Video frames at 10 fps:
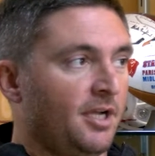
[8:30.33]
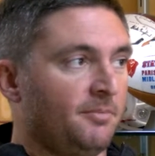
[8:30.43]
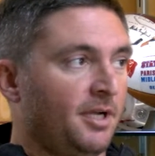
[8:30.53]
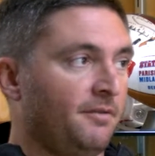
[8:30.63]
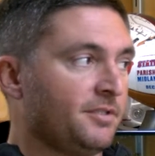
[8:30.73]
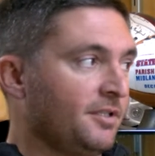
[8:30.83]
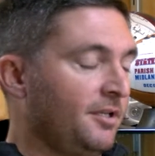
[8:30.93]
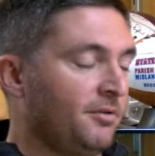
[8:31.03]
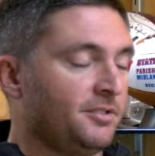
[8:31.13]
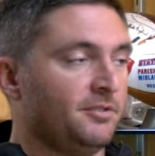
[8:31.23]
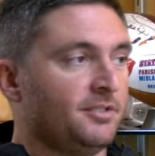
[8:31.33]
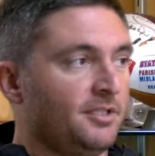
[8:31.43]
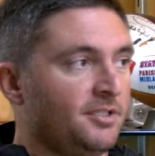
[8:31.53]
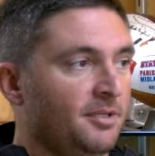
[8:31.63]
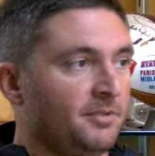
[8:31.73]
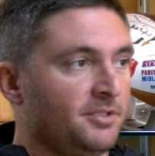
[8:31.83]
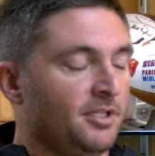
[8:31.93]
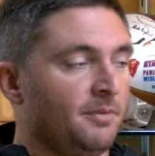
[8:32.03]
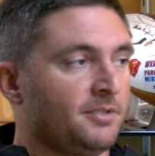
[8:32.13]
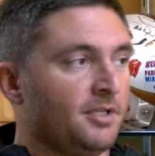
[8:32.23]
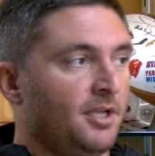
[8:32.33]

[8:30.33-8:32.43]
Obviously, they won 2 state championships,